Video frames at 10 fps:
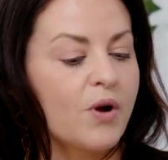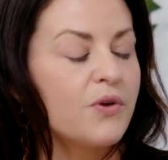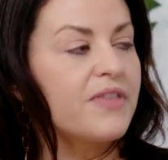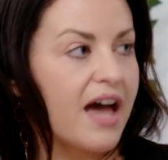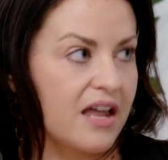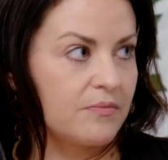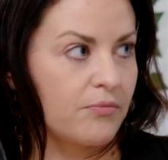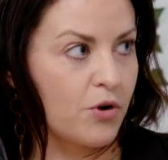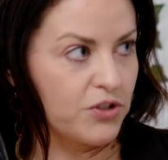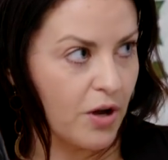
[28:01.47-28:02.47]
wrote
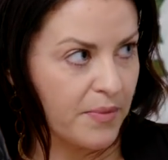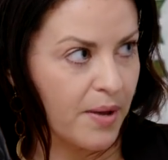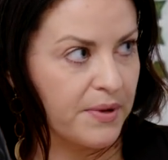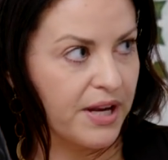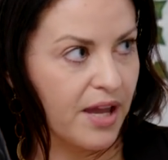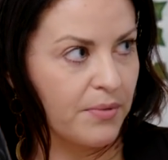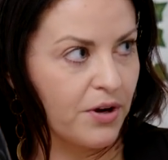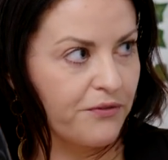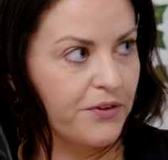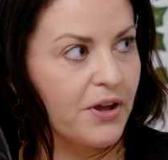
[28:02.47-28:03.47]
that proton pump
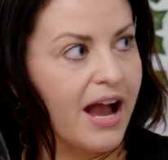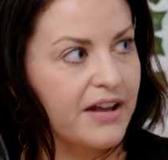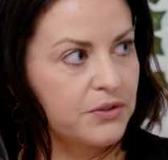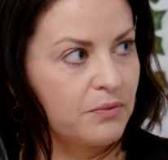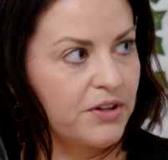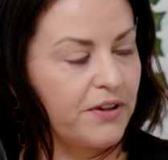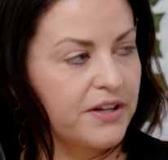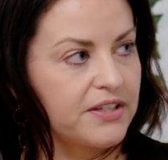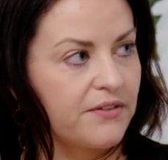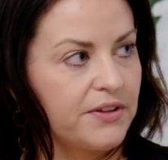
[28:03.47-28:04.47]
inhibitor for their acid
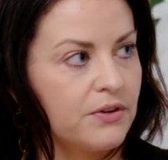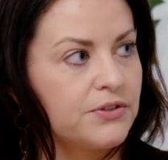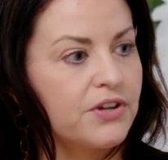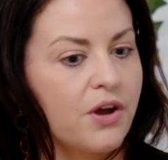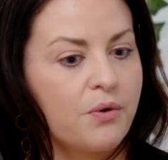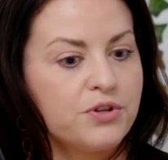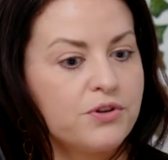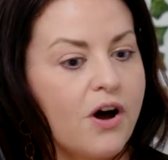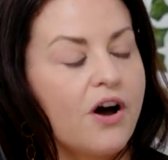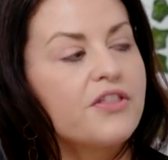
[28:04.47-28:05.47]
reflux seven years ago. When
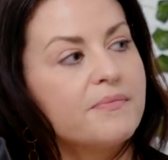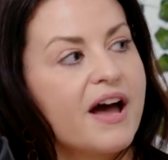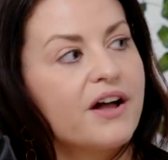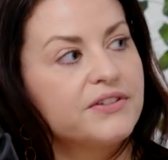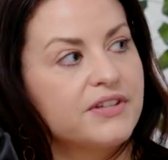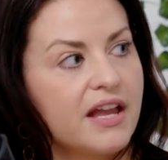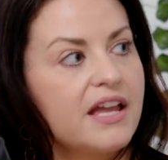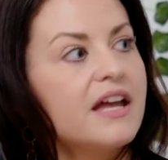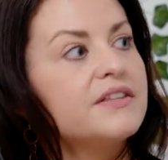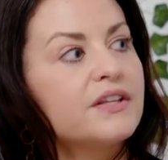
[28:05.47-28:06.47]
you call them out and
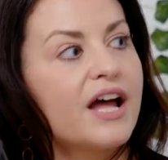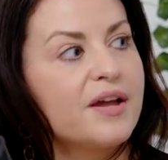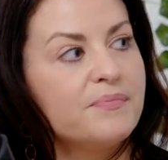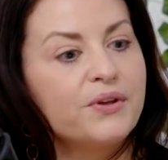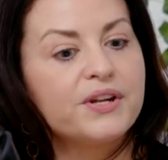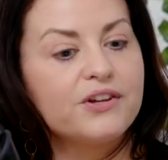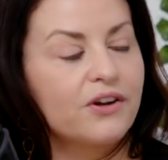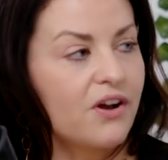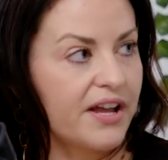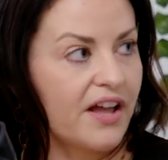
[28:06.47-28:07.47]
say it's a liability,
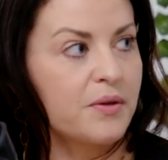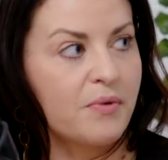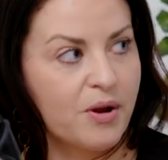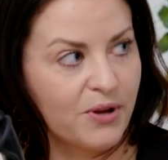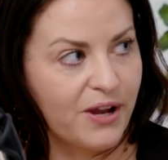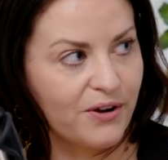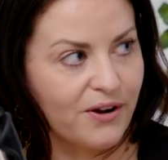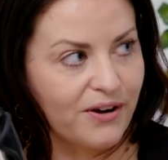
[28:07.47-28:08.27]
you're calling out the primary care